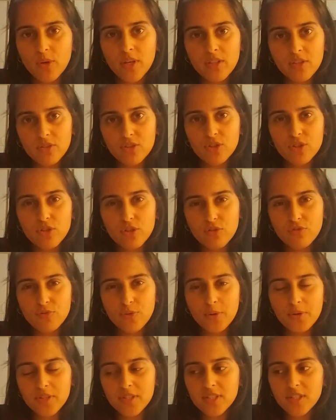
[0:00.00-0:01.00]
those two
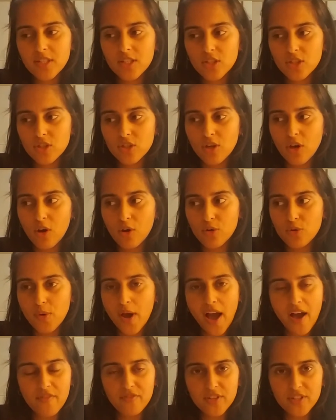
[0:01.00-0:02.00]
frequencies. So you
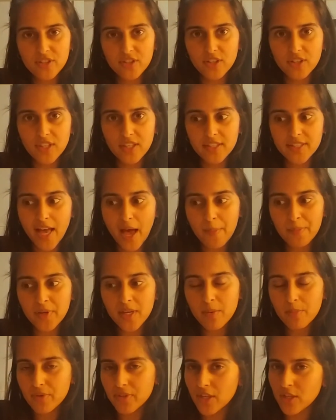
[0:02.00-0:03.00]
have these good things
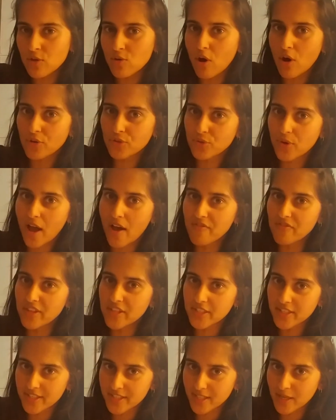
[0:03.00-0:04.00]
happening, but then you also have
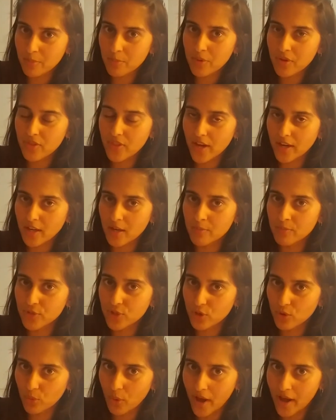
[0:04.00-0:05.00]
this dip that comes
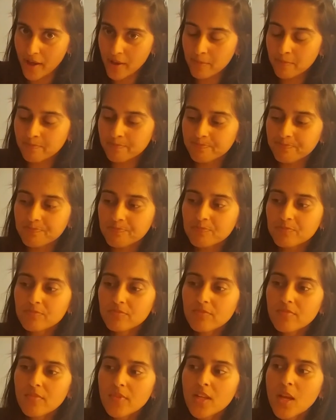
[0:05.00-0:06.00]
your way.
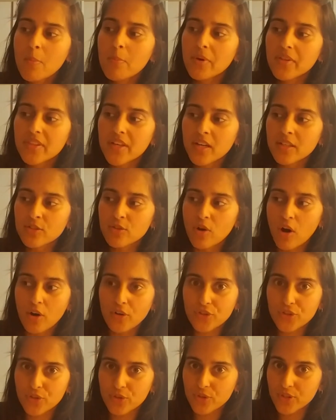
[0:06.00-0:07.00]
But then you're
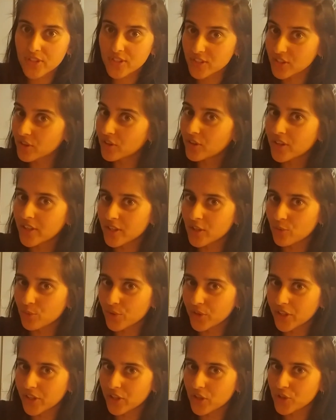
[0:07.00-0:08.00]
also still in a
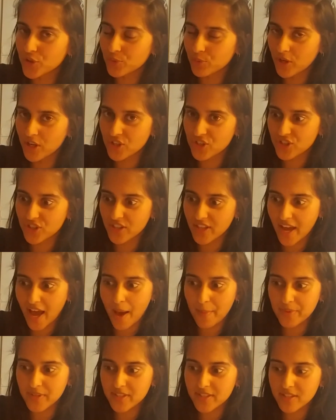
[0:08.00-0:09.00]
really close range to the
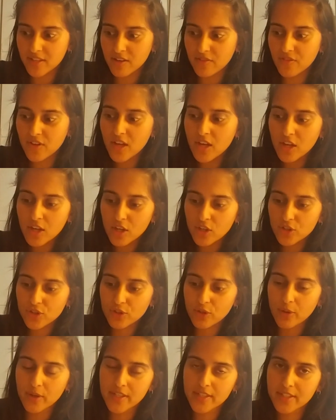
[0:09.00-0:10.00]
happy stuff,
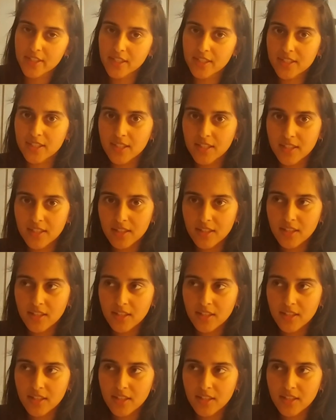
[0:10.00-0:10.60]
so it doesn't